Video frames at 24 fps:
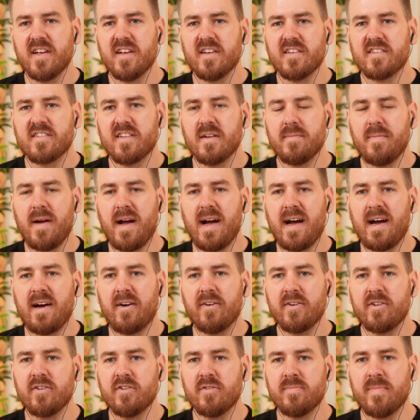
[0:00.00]
somehow
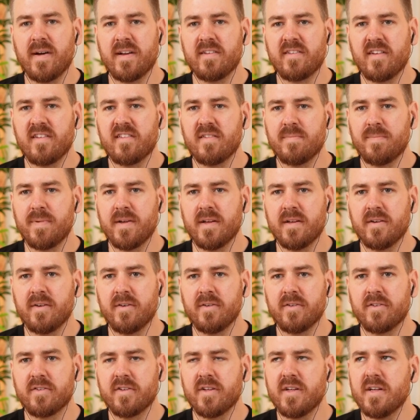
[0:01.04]
you're managing to
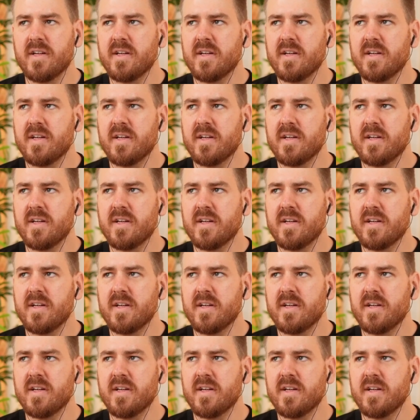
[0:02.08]
build